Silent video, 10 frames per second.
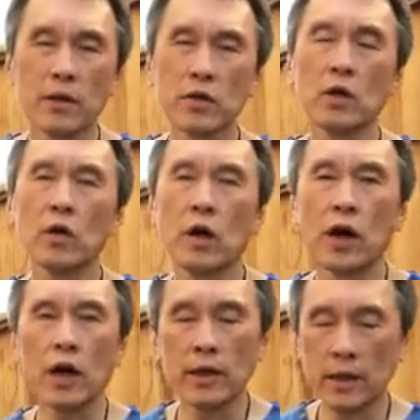
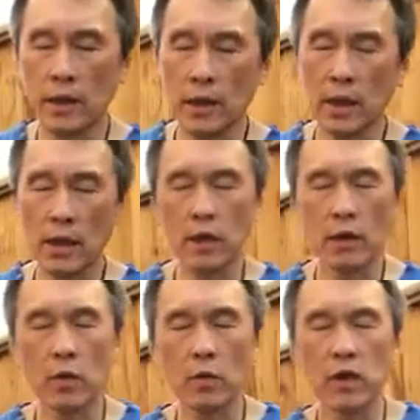so
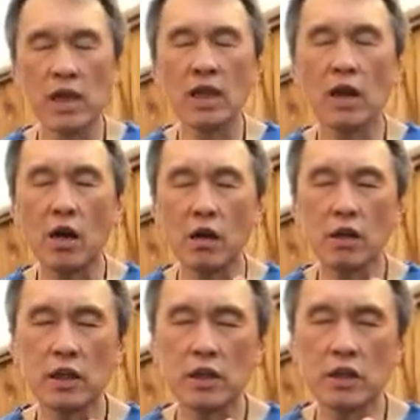we need
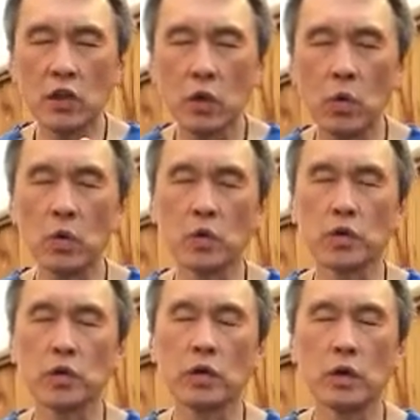all these
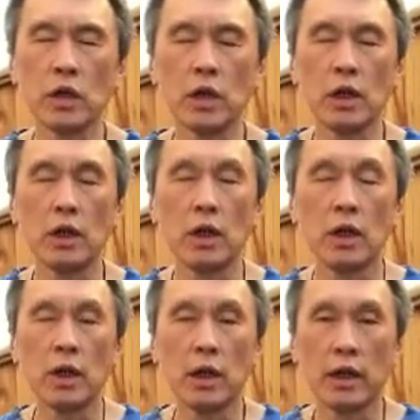tools
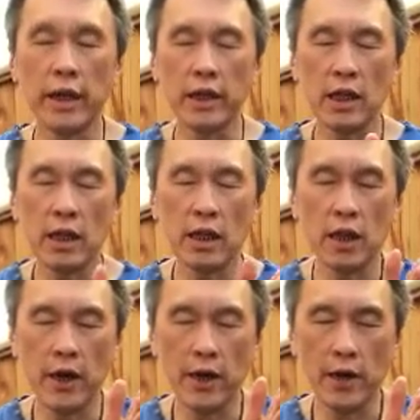like the
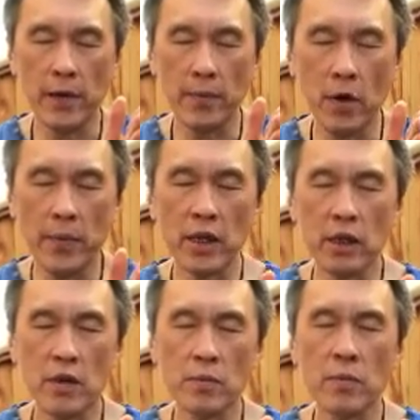uh,
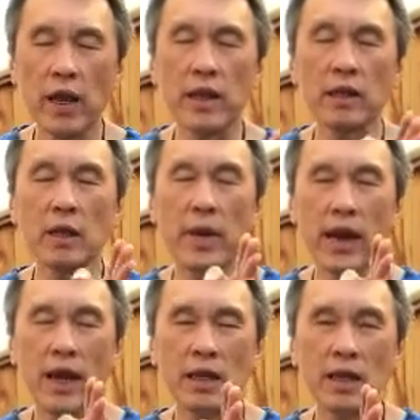momentum and the
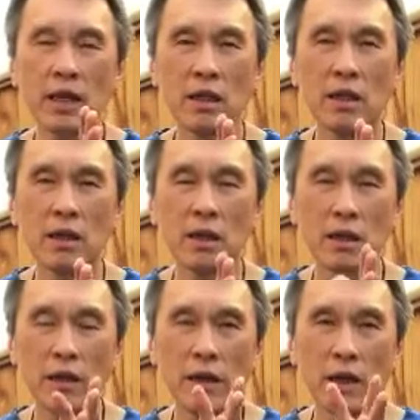mechanical
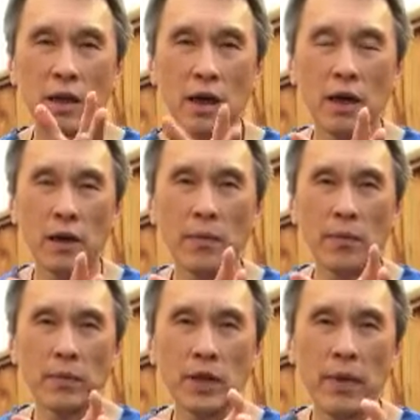uh,
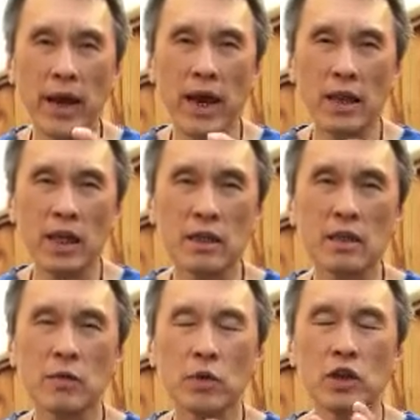the
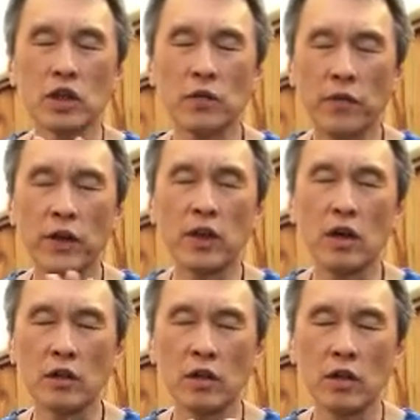mechanics which is fit
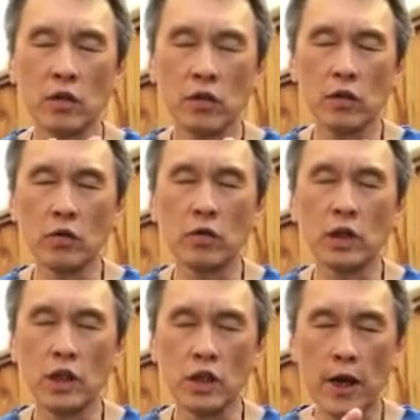on to
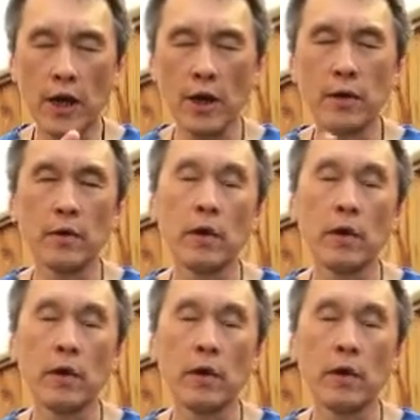the uh,